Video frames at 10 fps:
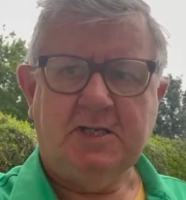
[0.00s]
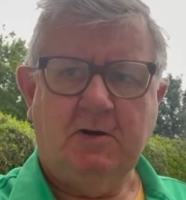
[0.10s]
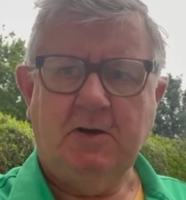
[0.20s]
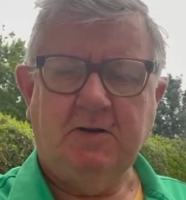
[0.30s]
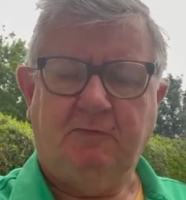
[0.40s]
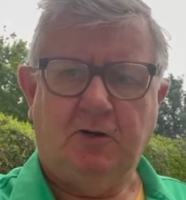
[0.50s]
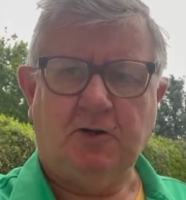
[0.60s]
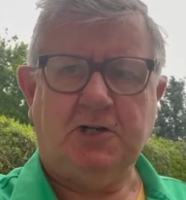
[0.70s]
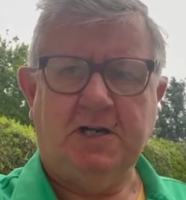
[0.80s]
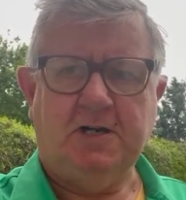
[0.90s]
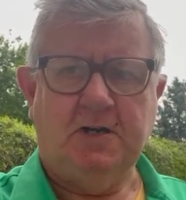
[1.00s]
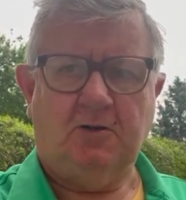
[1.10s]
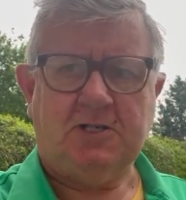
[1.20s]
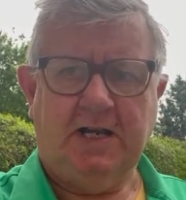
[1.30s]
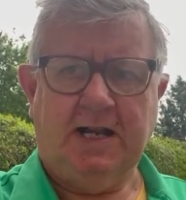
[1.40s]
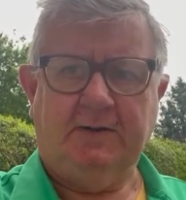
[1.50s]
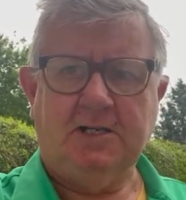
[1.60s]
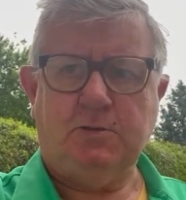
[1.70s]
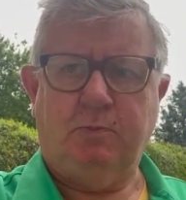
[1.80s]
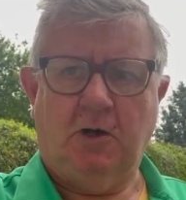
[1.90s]
so unfortunate not to land
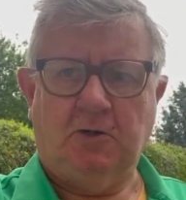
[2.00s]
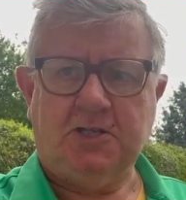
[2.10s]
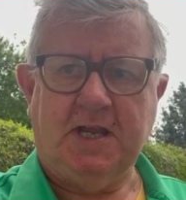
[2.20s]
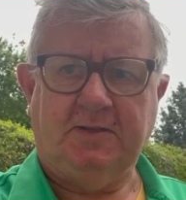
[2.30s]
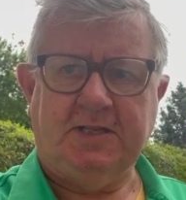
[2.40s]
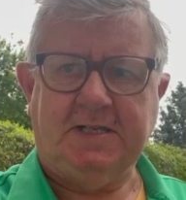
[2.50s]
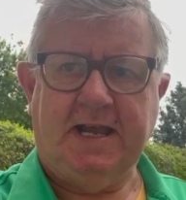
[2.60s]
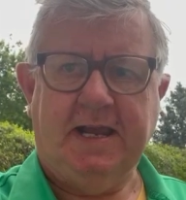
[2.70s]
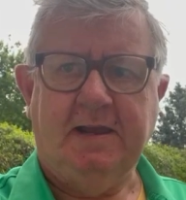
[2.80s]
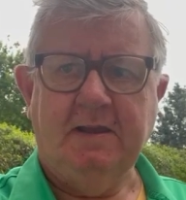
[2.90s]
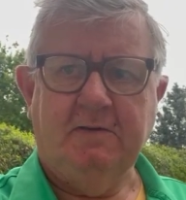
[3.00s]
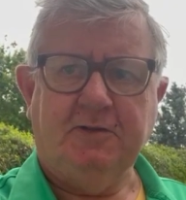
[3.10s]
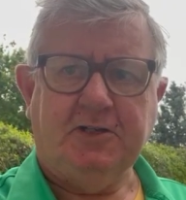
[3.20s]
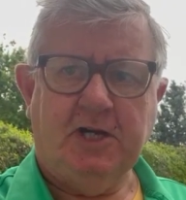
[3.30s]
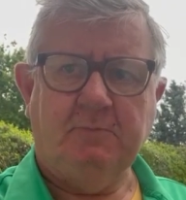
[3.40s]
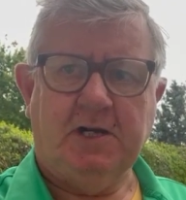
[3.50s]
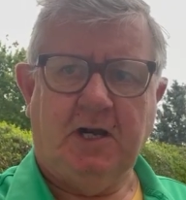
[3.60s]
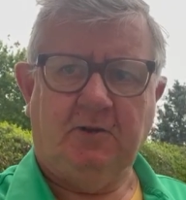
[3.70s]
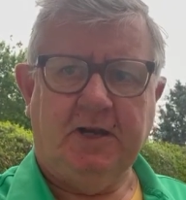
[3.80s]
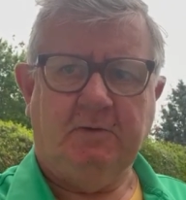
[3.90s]
the spoils the other day for Jim
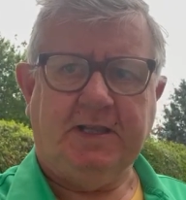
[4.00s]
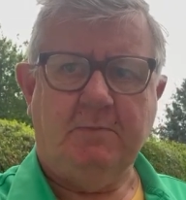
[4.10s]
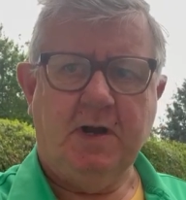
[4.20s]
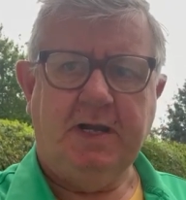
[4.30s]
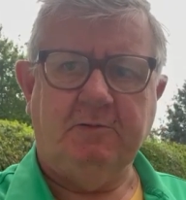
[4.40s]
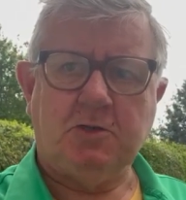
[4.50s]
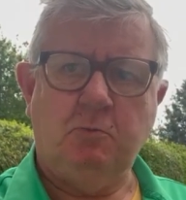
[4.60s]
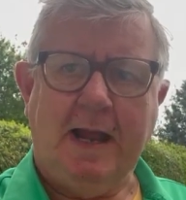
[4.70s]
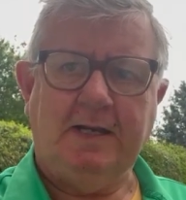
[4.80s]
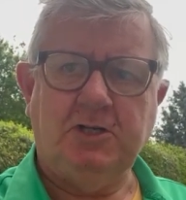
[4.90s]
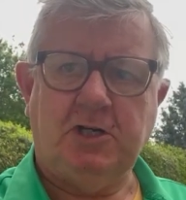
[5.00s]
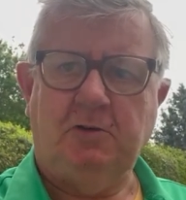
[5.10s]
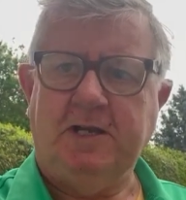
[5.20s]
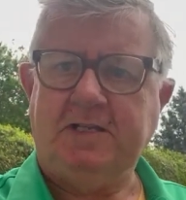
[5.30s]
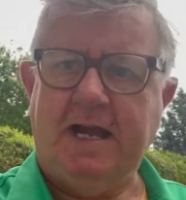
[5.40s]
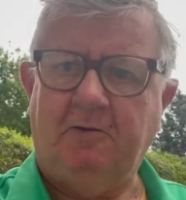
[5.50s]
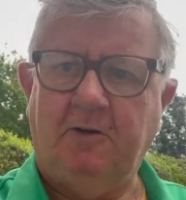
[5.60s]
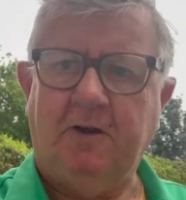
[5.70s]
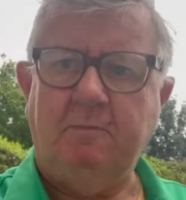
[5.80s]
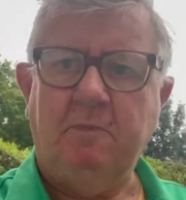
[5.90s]
Goldie when the money was well and truly down
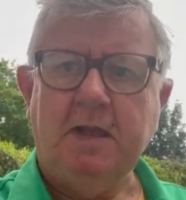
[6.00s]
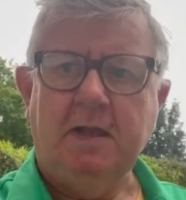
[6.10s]
on him.